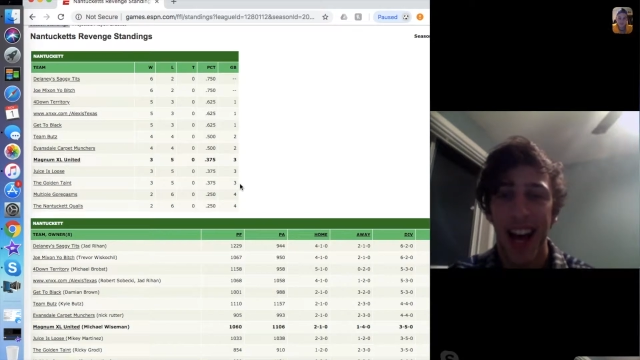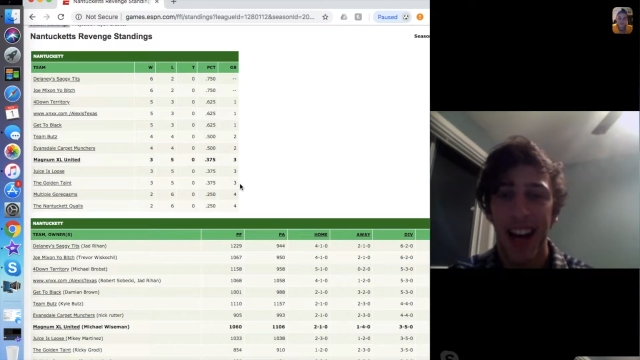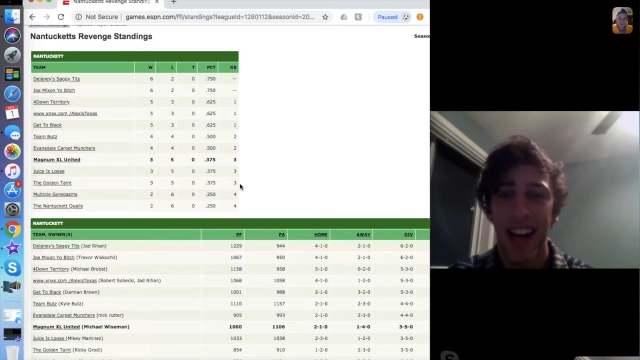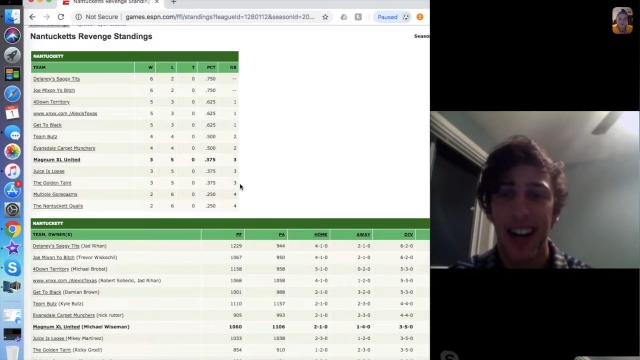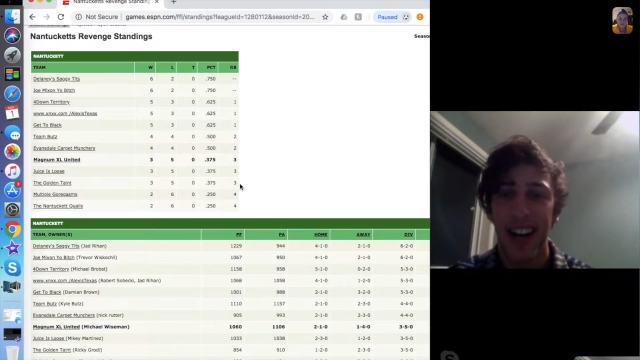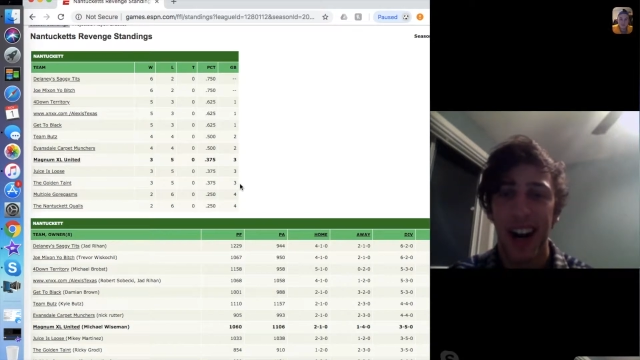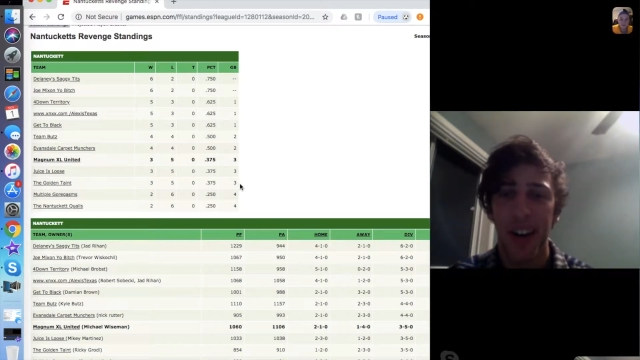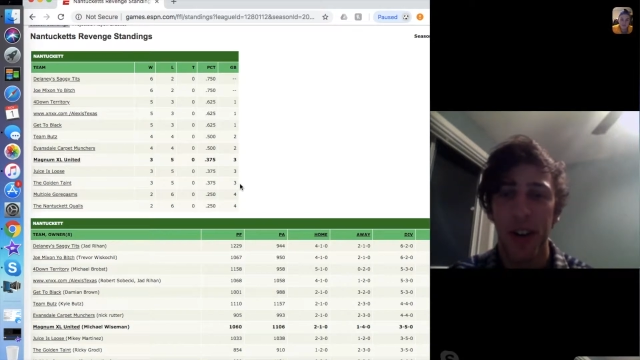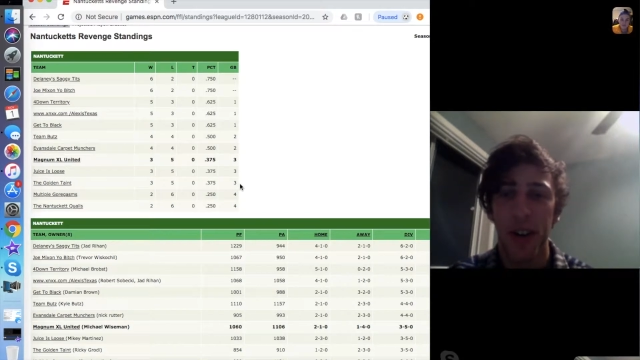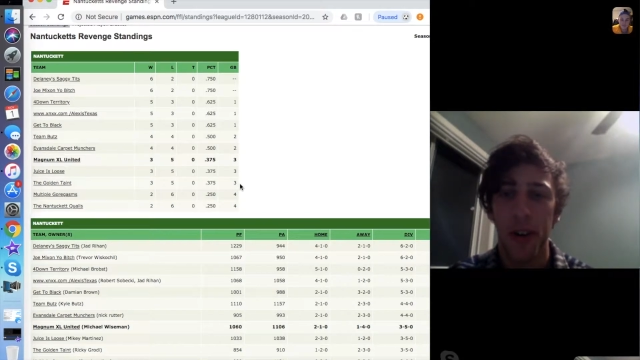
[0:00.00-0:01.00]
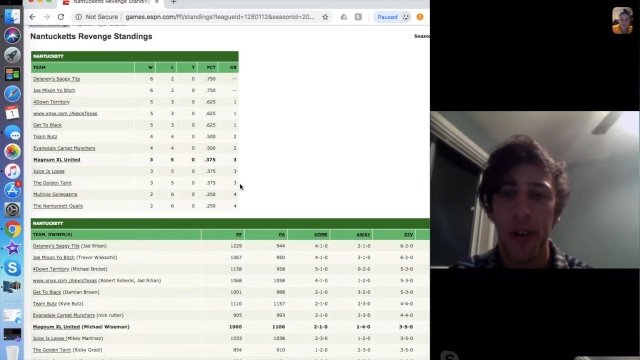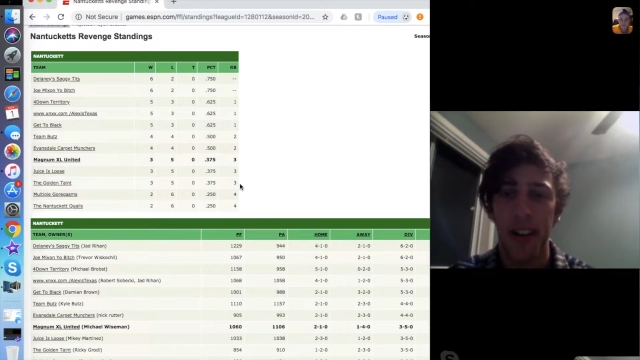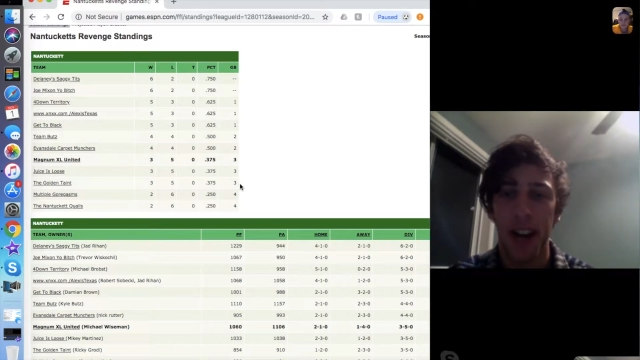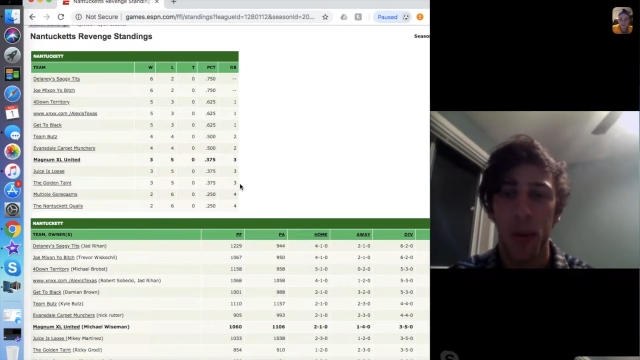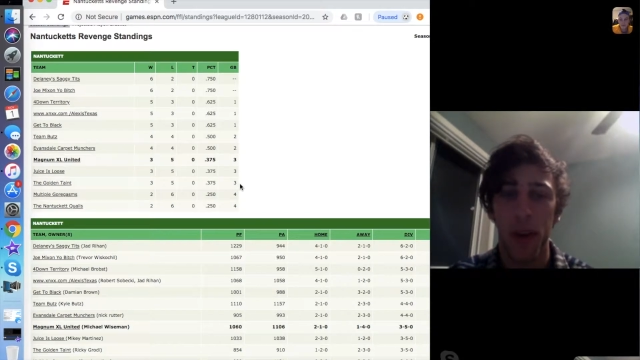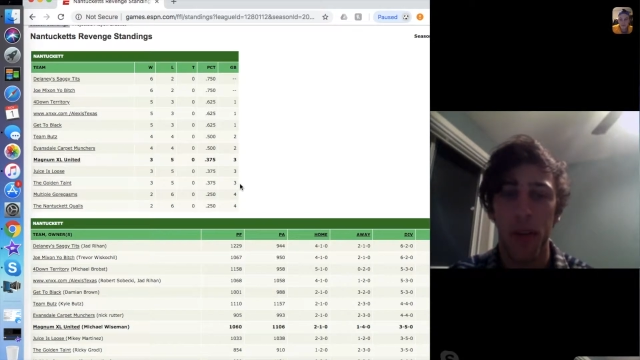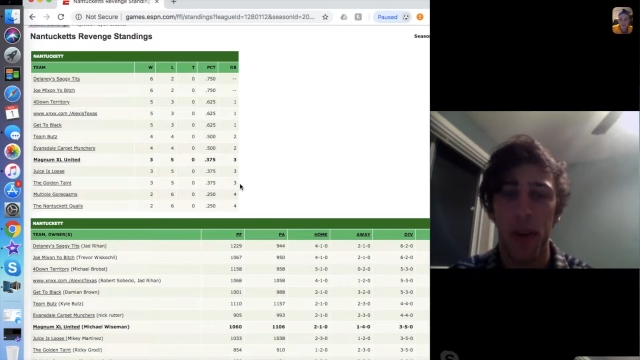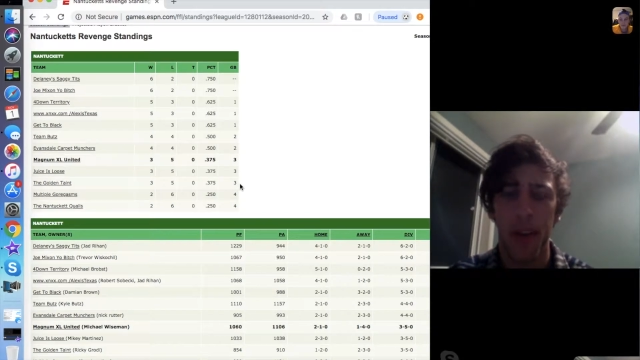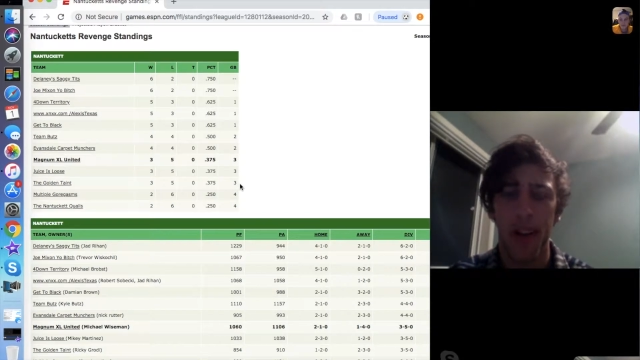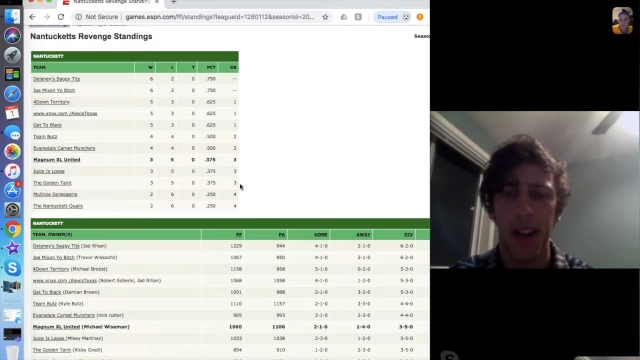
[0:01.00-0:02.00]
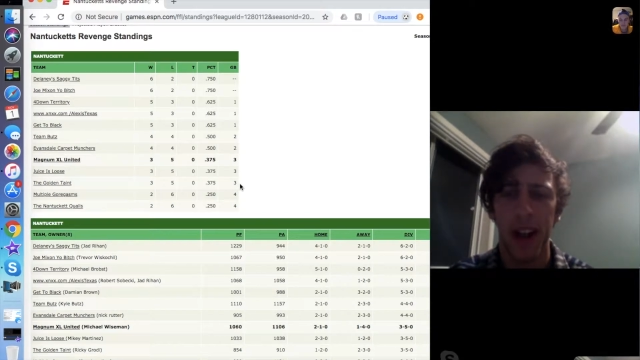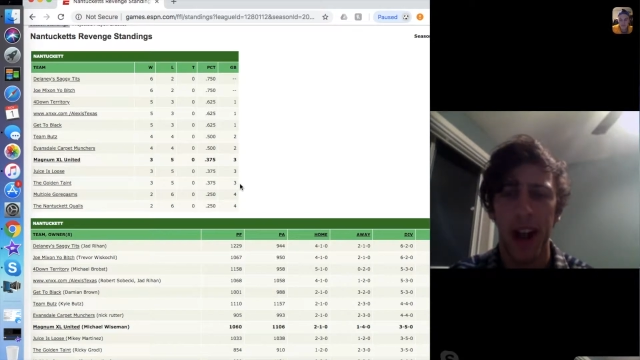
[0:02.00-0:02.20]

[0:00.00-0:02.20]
I don't know, it was a tired week for me.